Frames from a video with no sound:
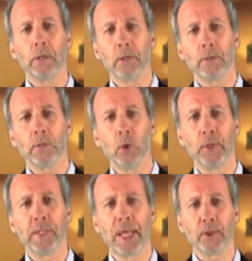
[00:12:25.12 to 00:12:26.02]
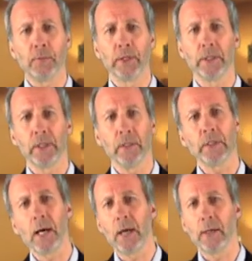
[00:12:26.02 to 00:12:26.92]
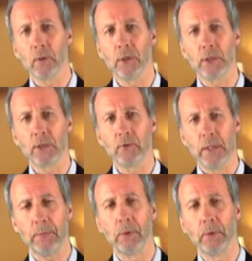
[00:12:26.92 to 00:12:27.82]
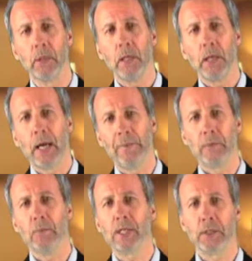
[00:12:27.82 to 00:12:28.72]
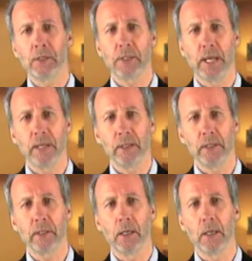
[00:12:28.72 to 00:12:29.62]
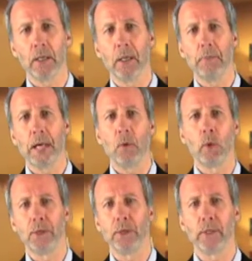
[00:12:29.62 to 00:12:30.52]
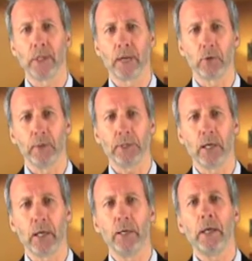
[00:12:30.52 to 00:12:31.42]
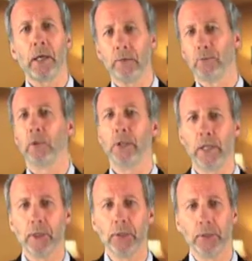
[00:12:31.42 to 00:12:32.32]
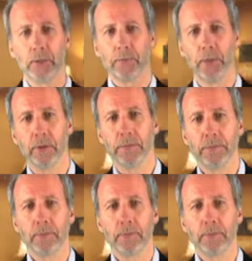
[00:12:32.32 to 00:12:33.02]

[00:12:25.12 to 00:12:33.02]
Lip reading: there's more intangibility, there's a higher risk of people having misunderstandings about what their entitlements are and falling into dispute.